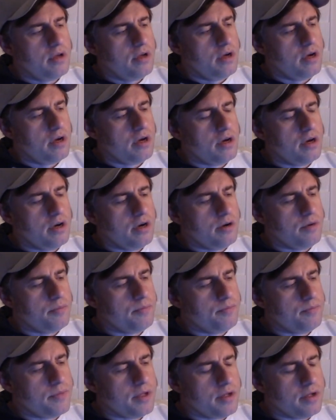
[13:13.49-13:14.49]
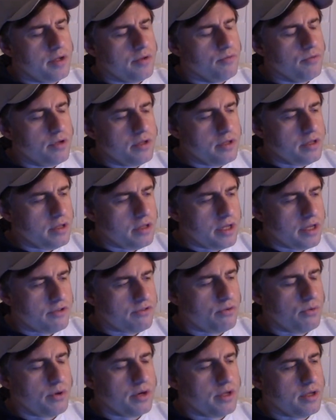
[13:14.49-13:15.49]
Um, and really, the
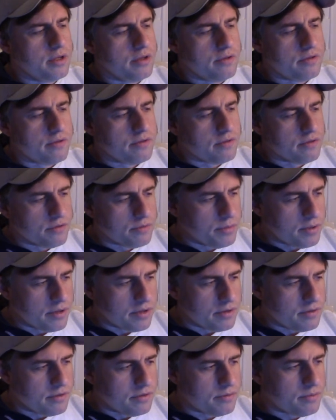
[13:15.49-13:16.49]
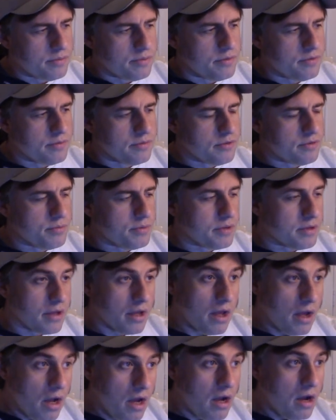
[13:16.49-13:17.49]
last twenty years, it's just been just just been
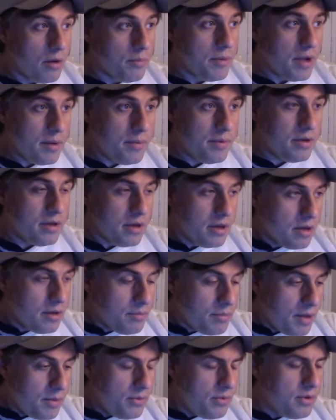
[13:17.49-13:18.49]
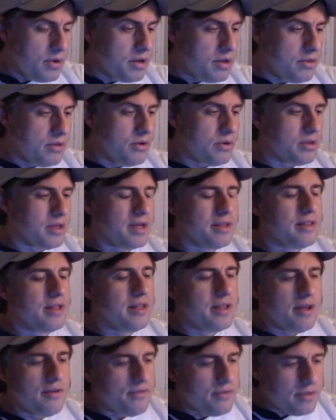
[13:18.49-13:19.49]
like, oh, maybe maybe we're gonna do it. Like they
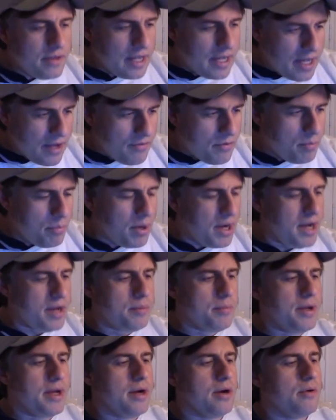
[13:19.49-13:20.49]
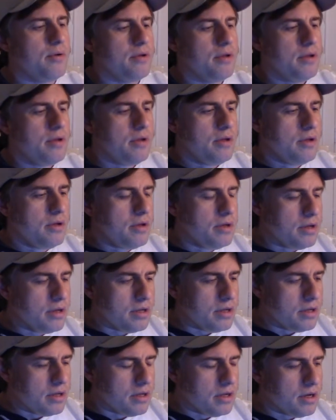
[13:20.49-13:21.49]
never they never bottom out. You,
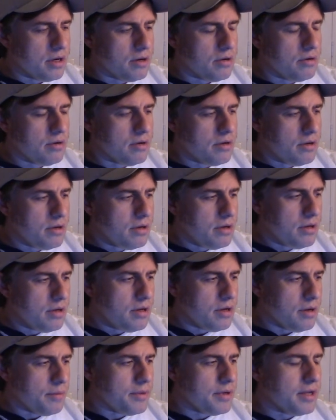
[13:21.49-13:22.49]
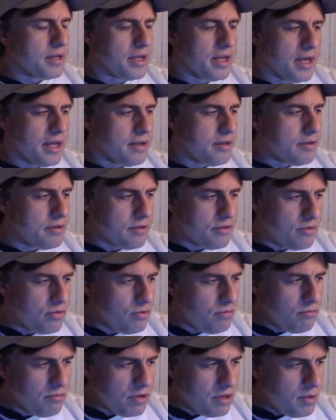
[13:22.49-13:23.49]
you know, I mean, again, the
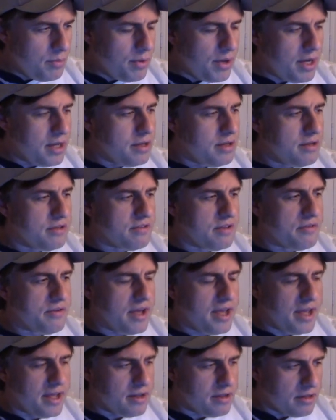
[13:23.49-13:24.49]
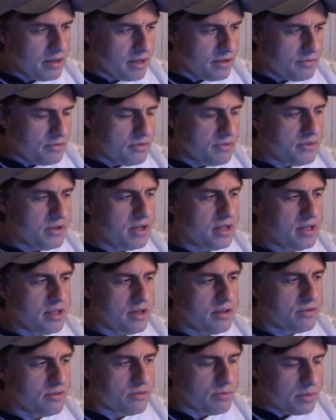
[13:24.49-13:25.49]
two really bad years they've had in the last fifteen
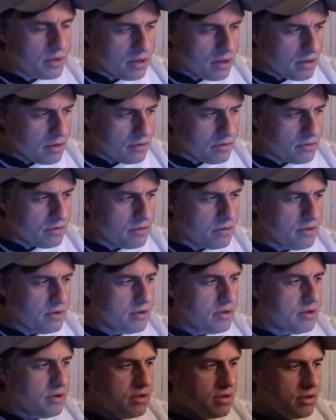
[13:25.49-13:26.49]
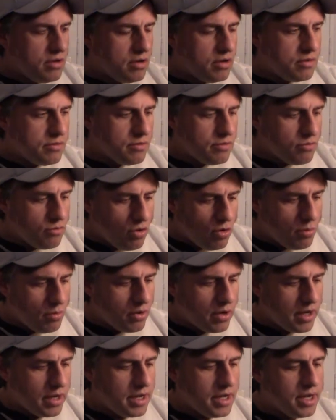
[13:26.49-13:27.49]
years is because you know the
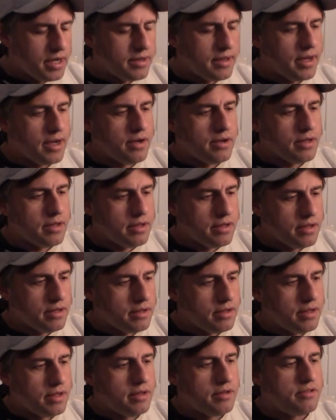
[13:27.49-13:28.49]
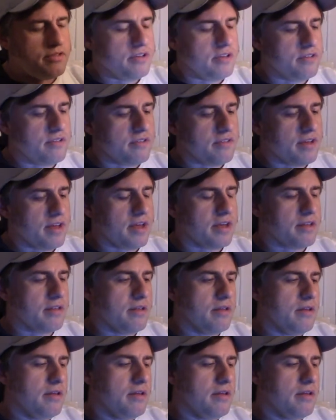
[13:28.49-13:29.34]
Romo got knocked out and and, and the season tanked.